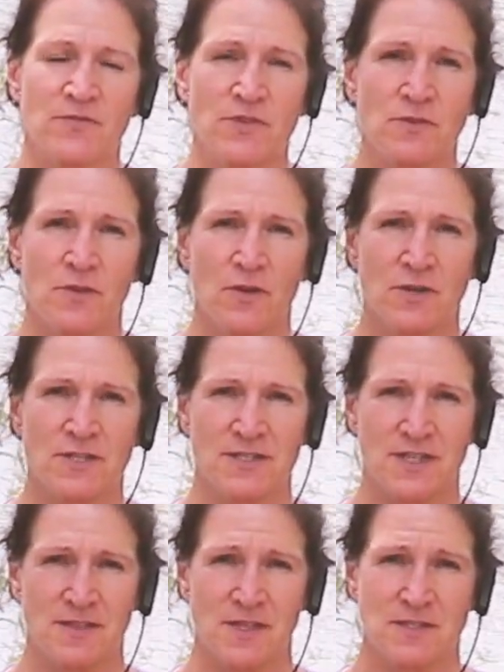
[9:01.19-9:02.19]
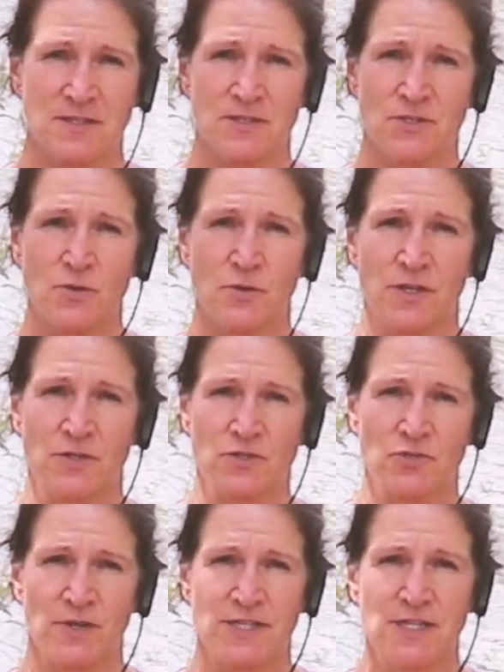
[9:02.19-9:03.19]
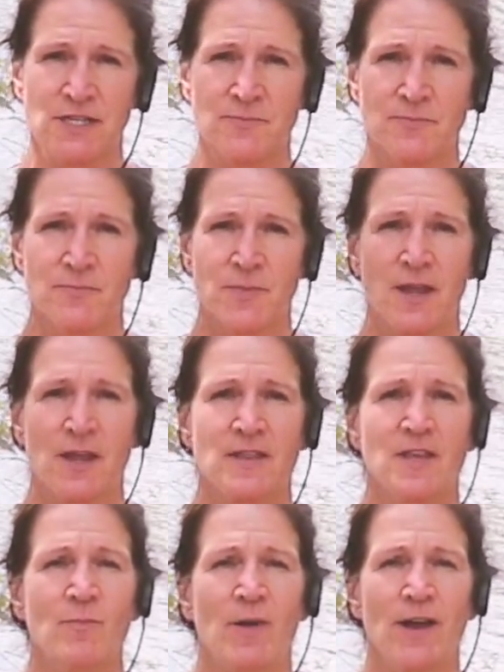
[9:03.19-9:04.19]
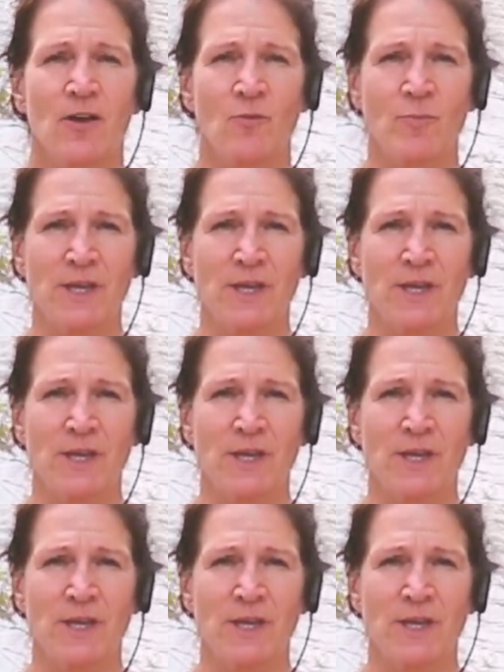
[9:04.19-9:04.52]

if you notice that this is too constricting, then by all